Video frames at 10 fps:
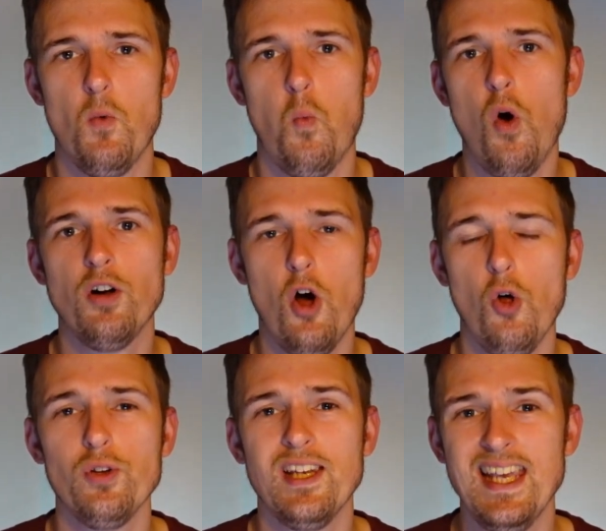one
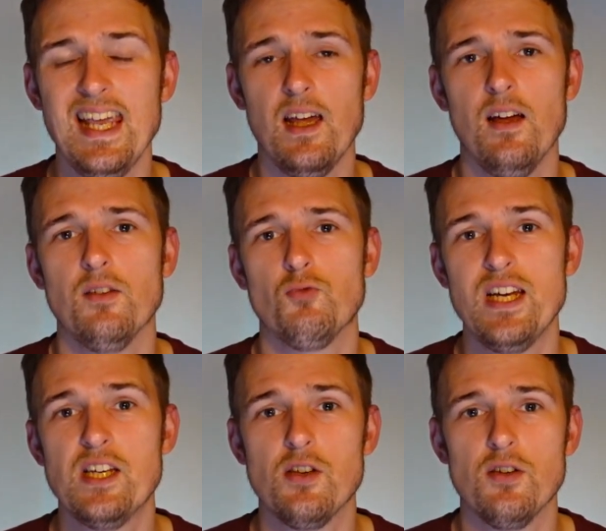whole year
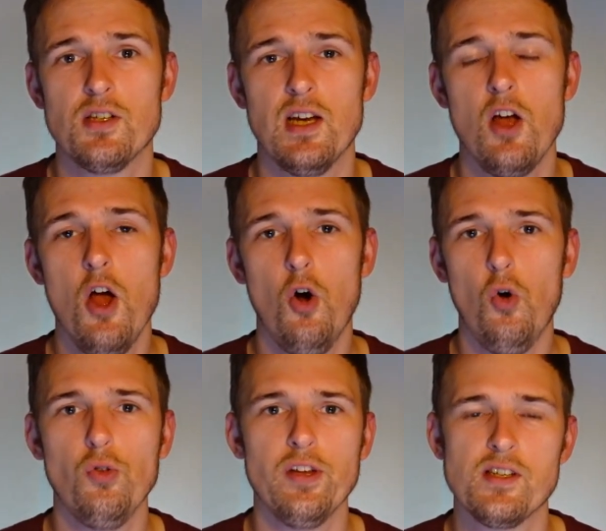researching
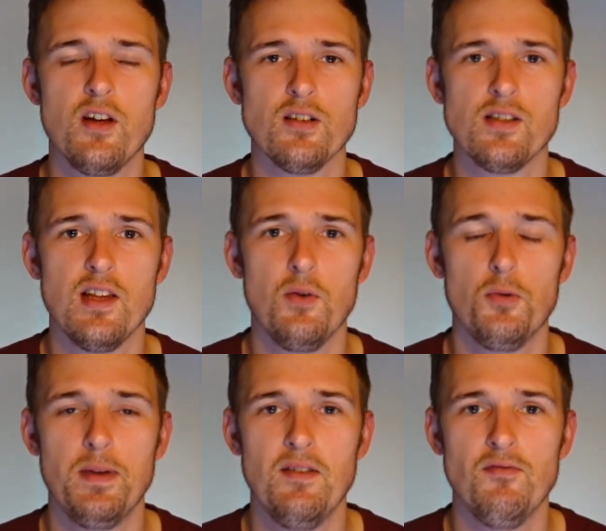all the stocks that they would
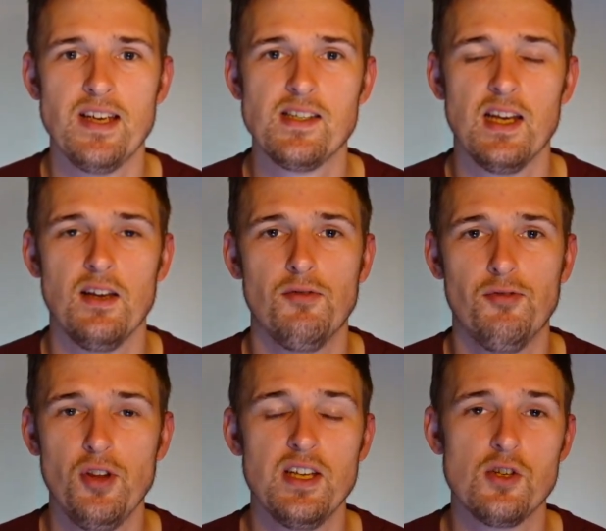be investing in
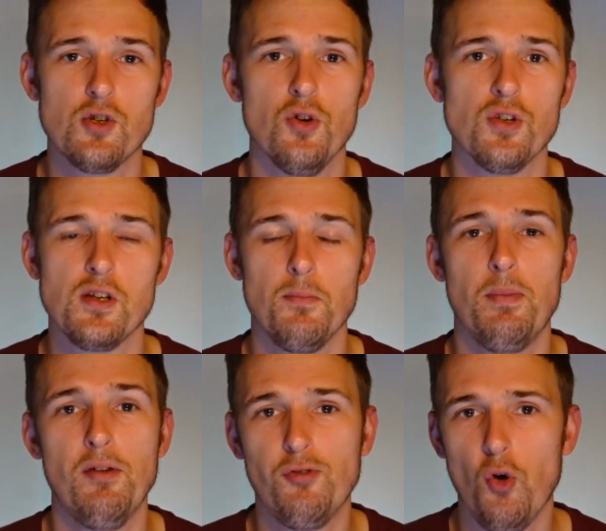for this trust
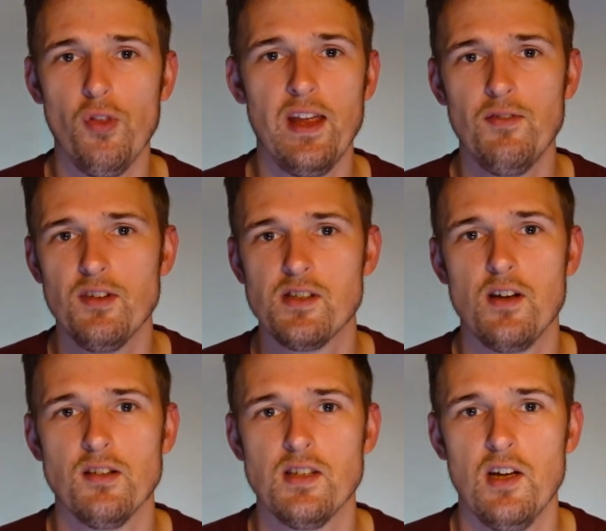before they even
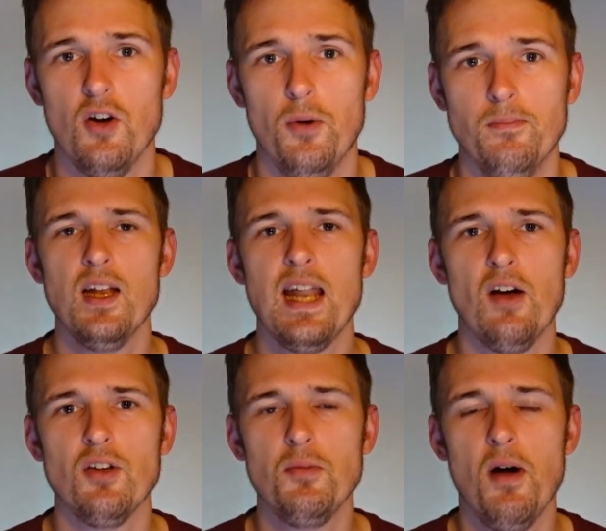started it up.
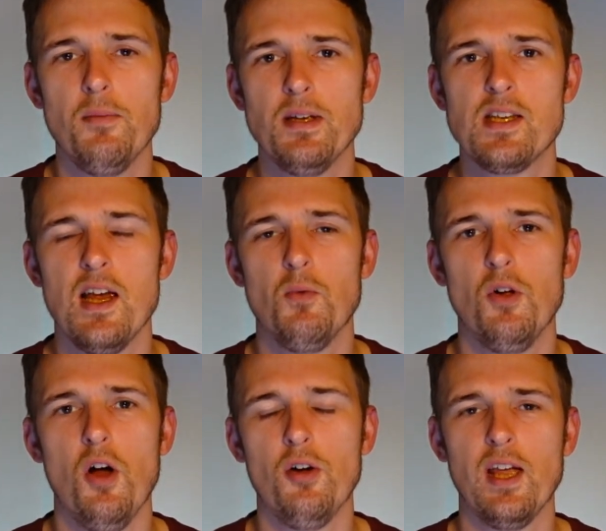Now, you might be saying,
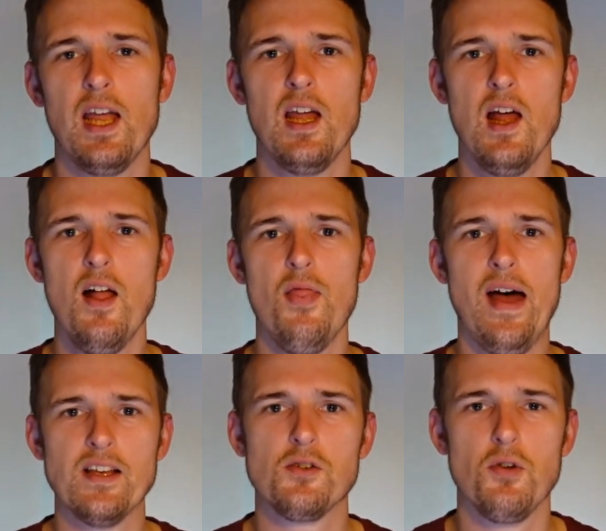well, okay,
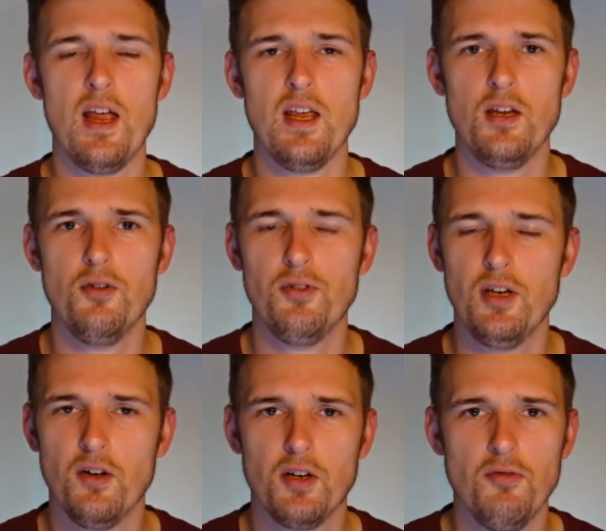that's great.
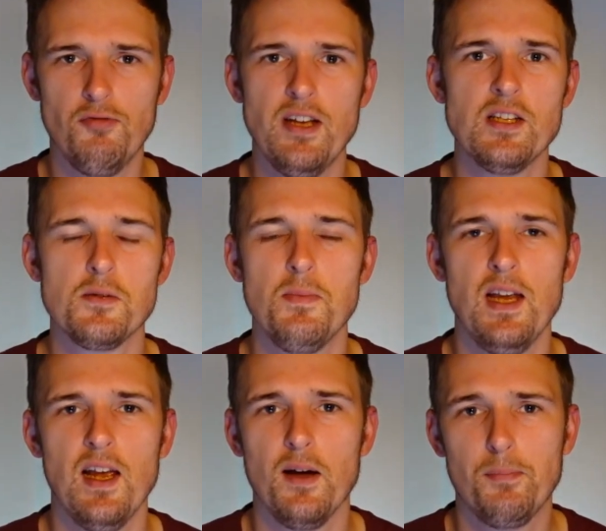You've convinced me,
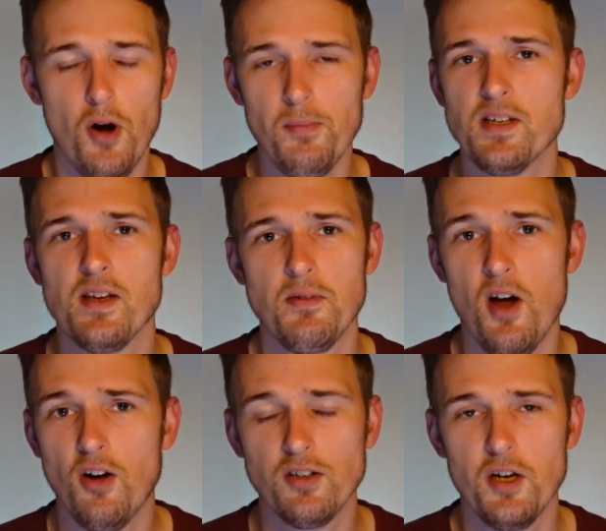and I promise I'm not
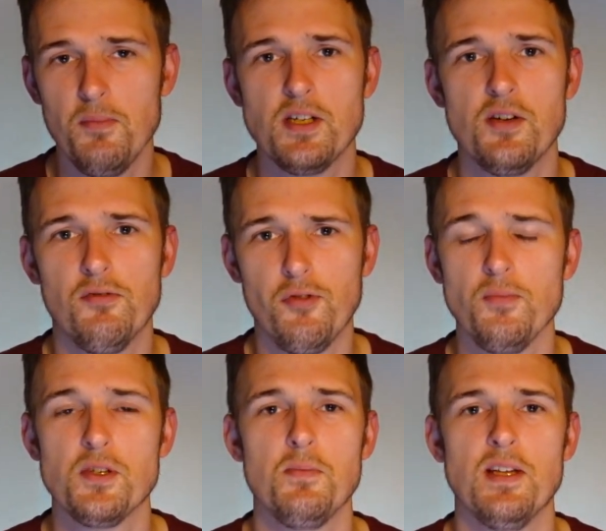on commission from
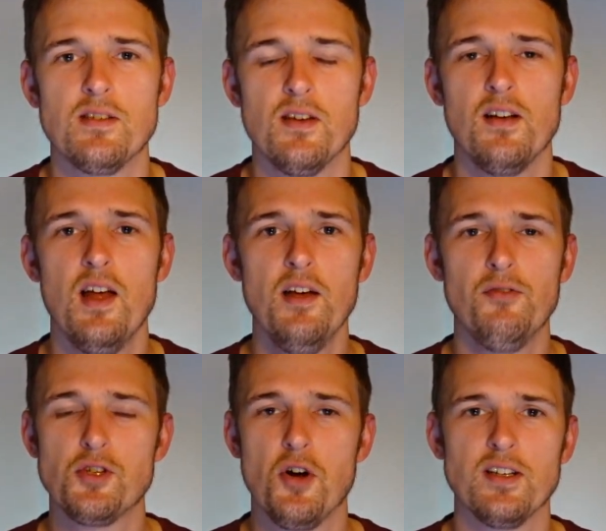Smithson for
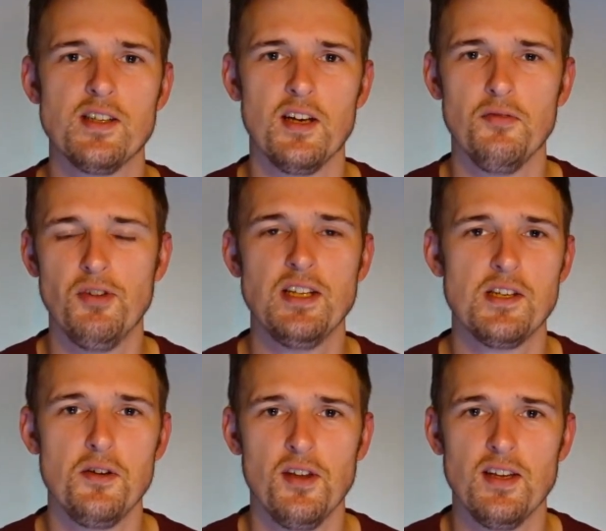trying to convince
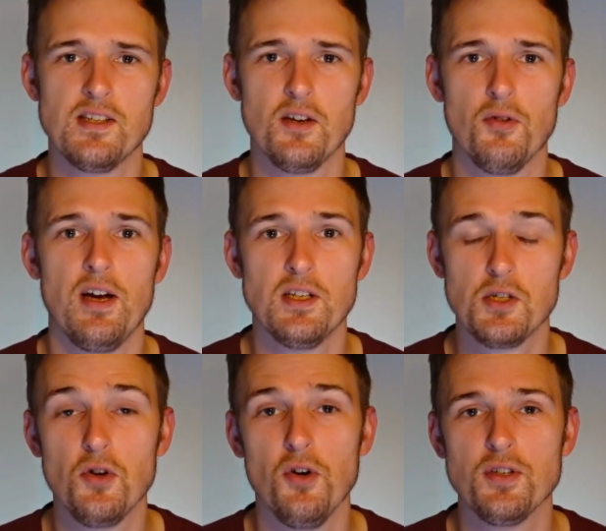you that it's a great
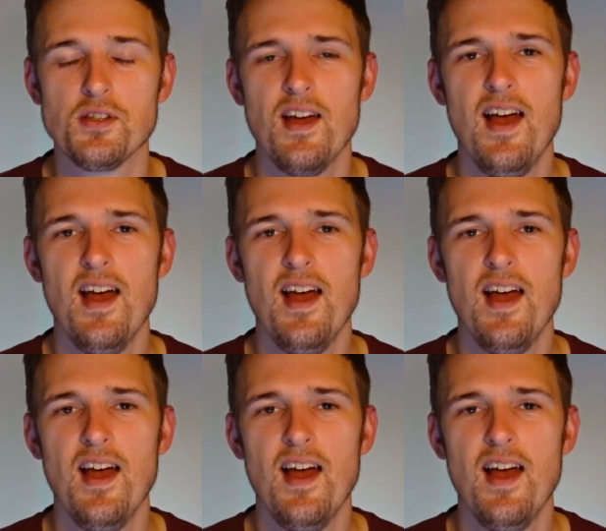trust.